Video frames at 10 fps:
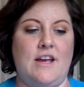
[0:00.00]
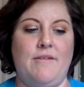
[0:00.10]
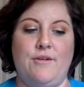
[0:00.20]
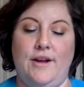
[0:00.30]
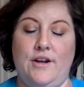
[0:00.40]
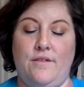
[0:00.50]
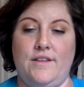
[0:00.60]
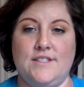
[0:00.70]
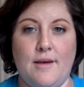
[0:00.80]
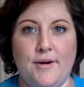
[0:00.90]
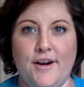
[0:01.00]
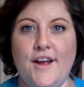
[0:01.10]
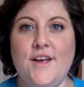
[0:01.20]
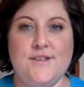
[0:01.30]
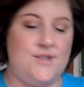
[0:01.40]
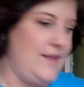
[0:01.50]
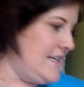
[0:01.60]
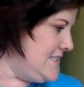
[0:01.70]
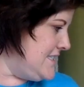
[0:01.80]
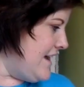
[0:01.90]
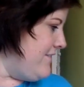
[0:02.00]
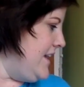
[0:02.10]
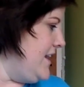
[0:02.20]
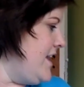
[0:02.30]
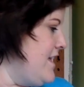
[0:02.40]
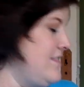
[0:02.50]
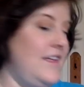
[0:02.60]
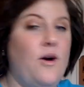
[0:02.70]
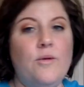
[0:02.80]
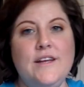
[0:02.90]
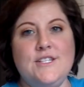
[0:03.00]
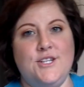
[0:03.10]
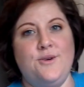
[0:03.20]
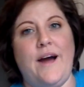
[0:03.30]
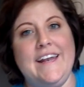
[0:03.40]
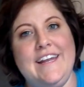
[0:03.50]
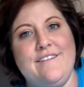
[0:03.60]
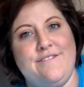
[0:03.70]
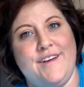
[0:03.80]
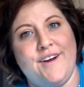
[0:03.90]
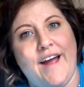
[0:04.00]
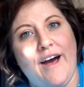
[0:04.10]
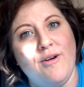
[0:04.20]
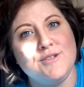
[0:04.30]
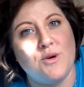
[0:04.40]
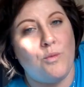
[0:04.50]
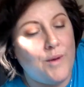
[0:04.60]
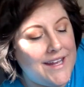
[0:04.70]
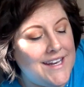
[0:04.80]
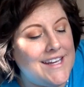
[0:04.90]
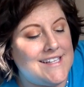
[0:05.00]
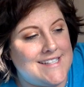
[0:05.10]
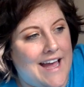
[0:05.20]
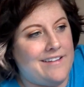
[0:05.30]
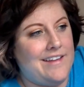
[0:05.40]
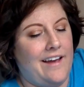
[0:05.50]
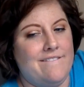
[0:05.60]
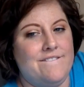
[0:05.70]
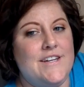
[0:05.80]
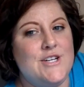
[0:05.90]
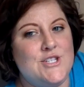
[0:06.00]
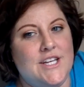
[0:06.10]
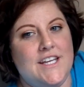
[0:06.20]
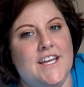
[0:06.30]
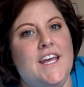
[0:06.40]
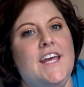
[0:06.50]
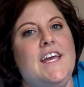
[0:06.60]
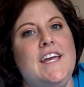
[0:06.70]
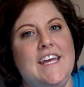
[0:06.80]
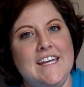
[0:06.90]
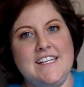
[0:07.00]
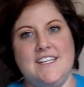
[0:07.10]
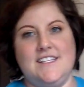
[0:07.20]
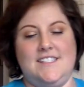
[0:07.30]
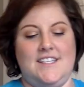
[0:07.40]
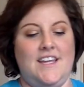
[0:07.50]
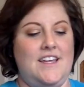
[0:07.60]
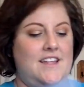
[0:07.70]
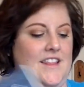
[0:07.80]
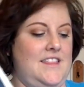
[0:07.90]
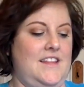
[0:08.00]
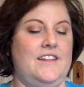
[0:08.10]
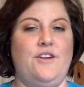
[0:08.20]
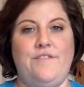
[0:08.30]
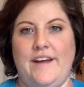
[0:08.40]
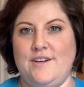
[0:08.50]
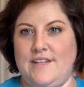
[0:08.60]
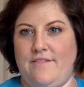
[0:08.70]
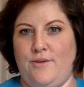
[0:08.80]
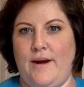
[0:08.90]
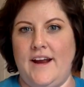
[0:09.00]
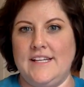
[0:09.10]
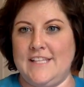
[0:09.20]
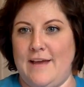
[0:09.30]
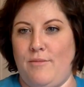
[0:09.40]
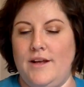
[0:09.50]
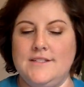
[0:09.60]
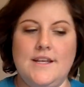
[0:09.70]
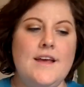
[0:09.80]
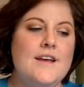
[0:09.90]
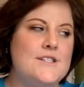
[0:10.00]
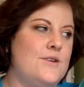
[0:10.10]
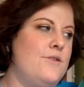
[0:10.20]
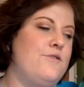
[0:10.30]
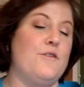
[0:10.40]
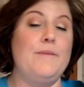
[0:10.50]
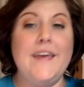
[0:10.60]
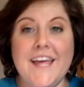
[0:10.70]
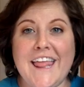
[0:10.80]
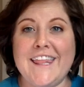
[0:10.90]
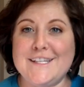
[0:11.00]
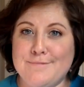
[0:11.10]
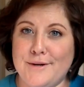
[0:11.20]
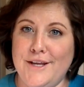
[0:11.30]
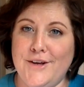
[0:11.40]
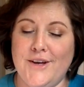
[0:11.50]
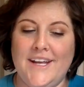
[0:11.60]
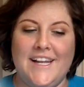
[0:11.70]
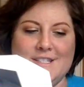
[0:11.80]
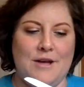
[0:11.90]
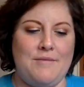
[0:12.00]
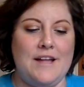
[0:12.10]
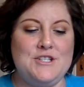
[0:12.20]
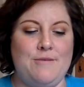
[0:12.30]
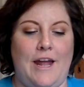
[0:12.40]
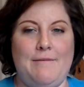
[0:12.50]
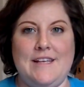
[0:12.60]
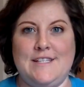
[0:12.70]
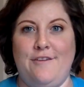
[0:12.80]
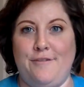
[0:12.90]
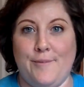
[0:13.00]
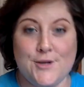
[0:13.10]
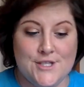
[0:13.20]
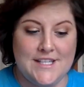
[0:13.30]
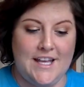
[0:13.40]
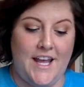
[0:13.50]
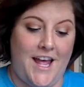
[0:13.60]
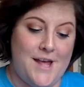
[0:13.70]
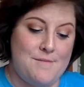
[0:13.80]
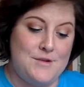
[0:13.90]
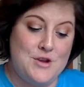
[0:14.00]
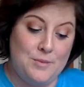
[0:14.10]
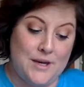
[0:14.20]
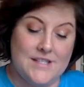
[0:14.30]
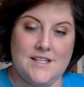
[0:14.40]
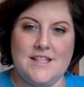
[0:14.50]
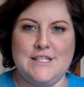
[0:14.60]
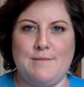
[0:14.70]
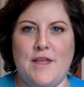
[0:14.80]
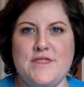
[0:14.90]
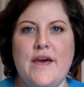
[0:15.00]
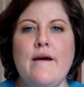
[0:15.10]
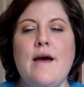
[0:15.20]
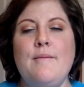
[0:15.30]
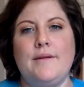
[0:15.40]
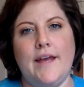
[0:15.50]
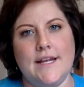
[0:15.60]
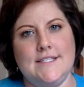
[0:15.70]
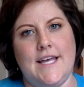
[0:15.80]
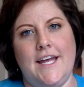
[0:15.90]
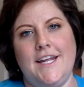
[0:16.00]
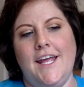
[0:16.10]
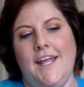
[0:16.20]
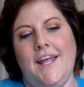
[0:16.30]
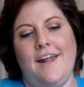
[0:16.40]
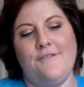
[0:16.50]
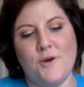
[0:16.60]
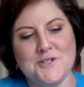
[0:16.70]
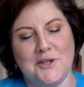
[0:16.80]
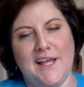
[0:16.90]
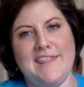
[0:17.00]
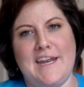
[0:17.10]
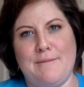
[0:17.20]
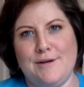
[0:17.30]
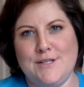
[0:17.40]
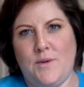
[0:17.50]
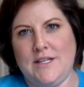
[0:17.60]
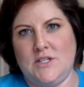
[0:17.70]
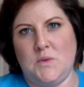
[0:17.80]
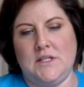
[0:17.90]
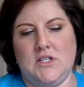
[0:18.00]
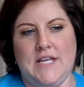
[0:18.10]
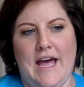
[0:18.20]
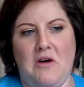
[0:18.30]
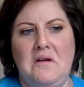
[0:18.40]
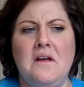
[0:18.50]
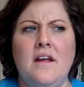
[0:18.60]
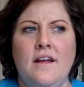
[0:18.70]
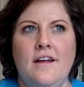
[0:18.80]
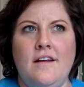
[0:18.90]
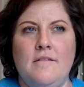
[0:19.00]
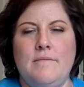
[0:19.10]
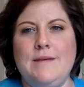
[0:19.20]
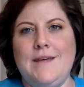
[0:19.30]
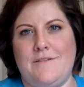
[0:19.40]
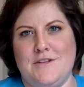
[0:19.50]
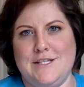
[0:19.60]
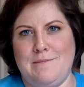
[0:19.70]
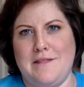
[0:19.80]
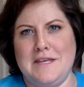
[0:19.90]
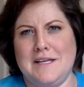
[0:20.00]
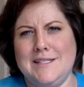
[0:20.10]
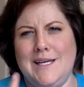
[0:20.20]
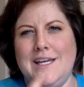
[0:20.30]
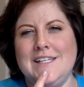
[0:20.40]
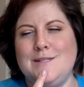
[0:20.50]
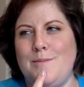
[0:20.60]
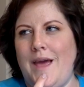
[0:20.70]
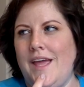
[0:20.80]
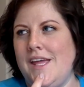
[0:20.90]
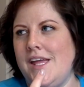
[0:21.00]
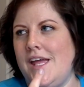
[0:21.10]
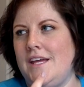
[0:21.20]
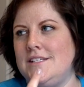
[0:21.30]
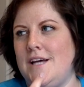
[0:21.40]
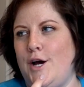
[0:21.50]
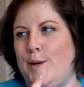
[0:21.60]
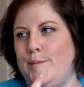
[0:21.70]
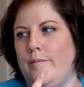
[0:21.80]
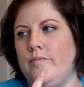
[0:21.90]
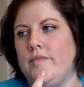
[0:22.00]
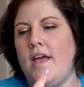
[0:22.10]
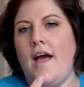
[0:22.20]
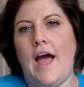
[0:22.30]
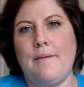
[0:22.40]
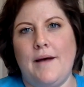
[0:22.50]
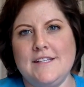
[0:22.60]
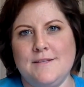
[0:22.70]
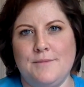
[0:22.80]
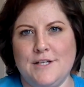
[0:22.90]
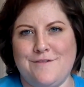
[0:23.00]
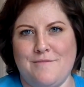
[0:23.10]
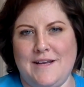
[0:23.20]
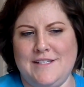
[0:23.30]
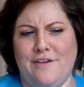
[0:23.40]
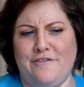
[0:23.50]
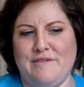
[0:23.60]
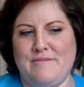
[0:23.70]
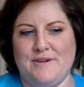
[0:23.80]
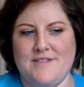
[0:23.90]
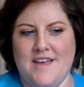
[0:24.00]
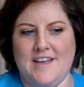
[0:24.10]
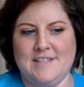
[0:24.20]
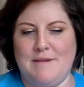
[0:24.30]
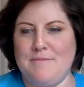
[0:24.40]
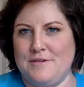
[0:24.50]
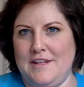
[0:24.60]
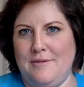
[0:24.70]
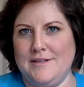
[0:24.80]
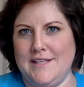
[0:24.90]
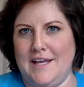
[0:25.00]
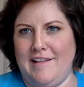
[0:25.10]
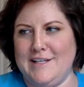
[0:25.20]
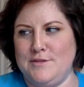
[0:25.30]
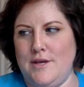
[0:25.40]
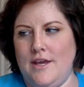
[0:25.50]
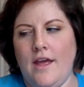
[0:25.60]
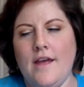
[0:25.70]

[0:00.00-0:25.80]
I'm going to read over the summer, so that's 7. The only 2 I need to figure out when exactly I'm finishing is The Little Fires Everywhere and Time Was. So for me, that's pretty good, and so I'm not too mad at myself for purchasing new books this month. But like I said, unfortunately, that number is going to dwindle down maybe after this month because it's May, and I bought some books for myself for my birthday because my birthday was like last week.